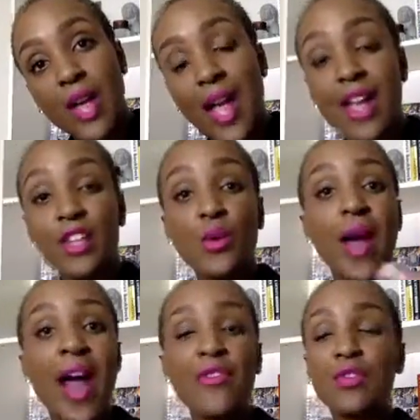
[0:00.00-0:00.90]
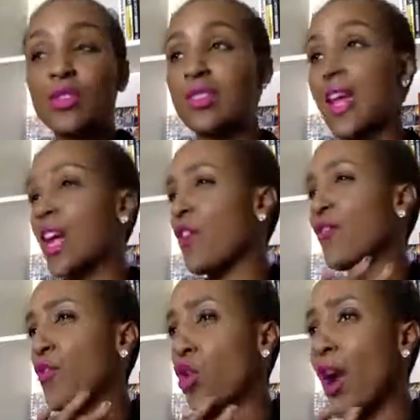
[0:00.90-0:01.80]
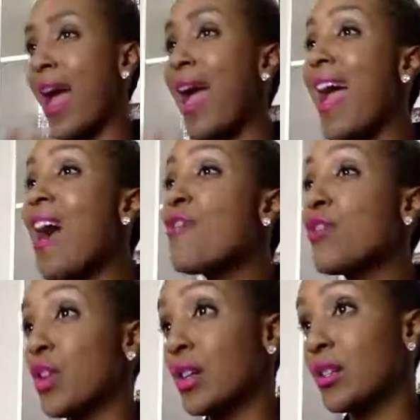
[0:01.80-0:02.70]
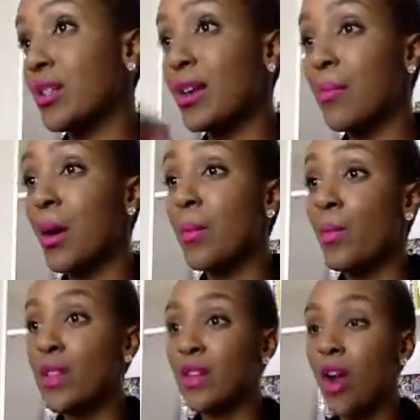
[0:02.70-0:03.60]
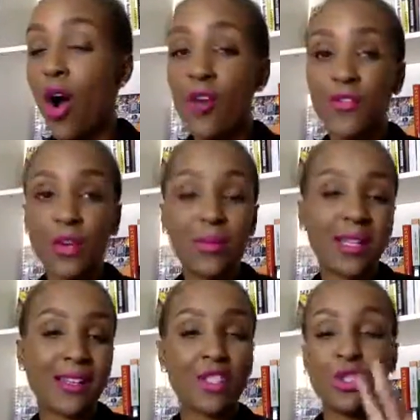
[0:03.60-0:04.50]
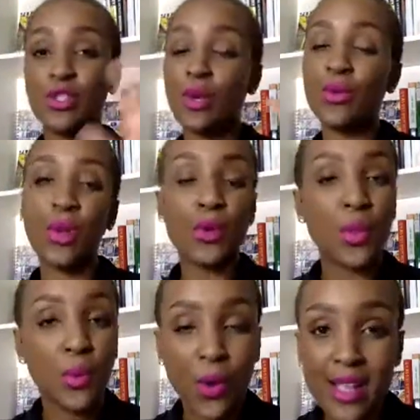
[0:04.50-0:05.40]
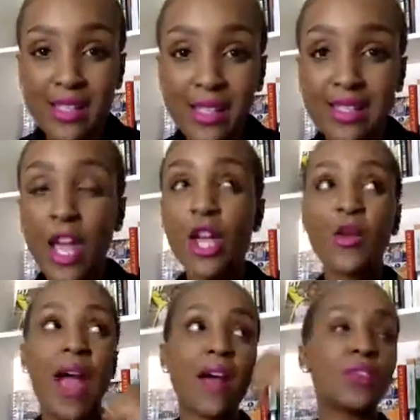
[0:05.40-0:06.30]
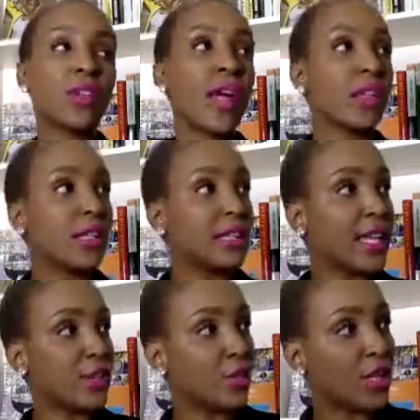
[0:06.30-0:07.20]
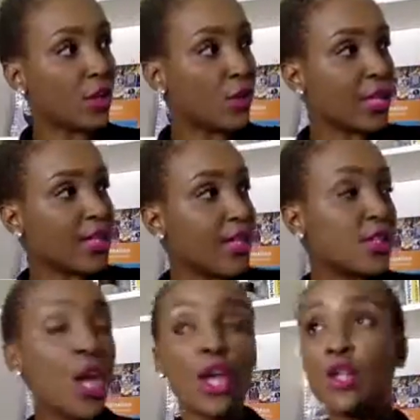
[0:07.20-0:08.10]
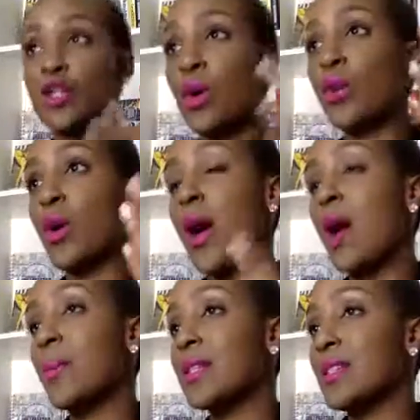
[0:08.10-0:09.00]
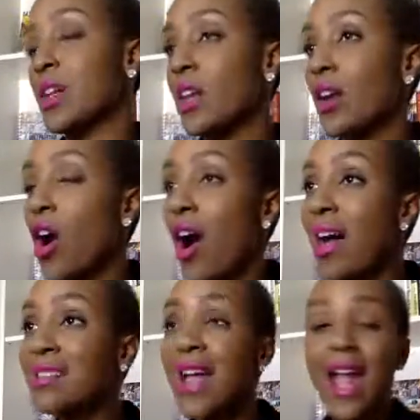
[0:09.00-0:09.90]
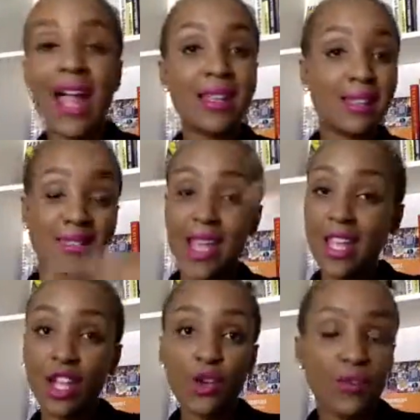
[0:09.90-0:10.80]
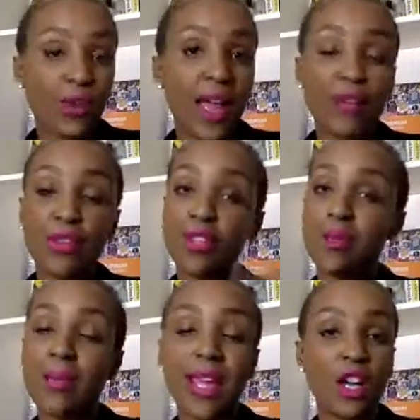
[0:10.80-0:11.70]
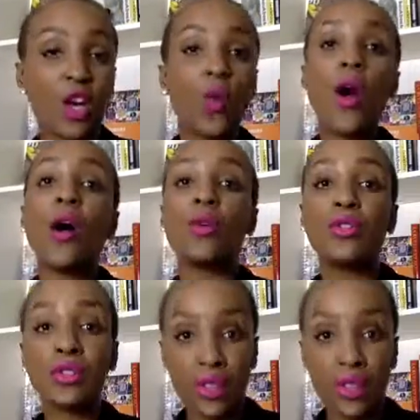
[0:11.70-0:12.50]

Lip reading: and you have to take forever to come up with an offer because you don't know your prices. You have to calculate your ingredients. You don't know how much it's gonna cost, and it's taking you forever to make a quote.